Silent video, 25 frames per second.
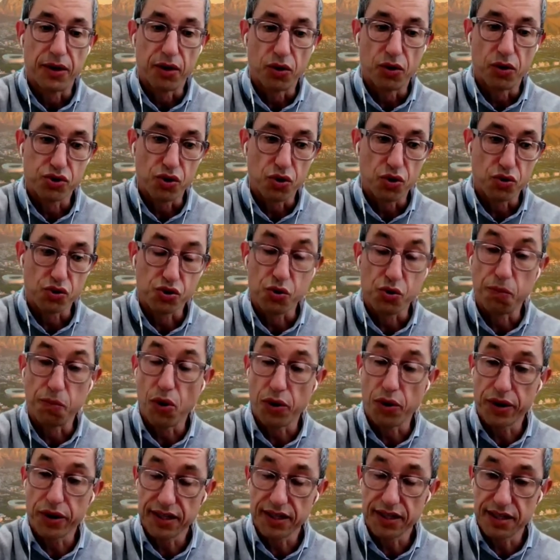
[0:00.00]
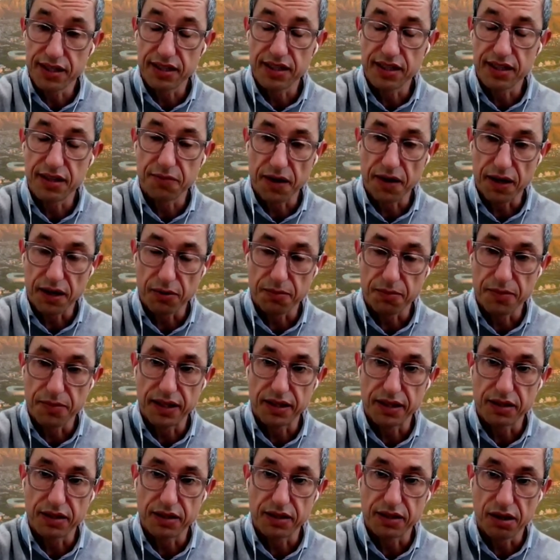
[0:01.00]
also supporting the
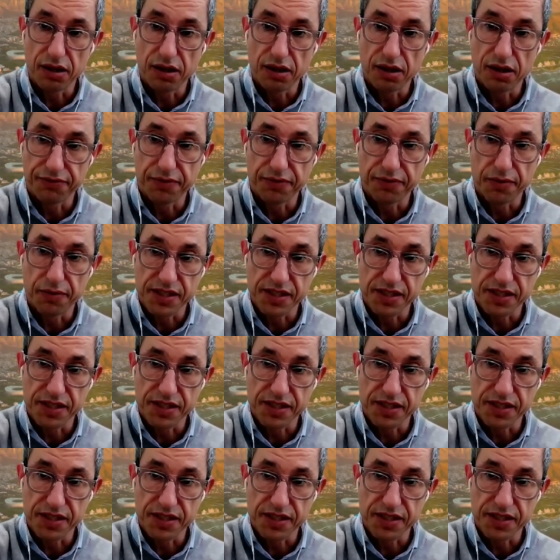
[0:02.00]
development of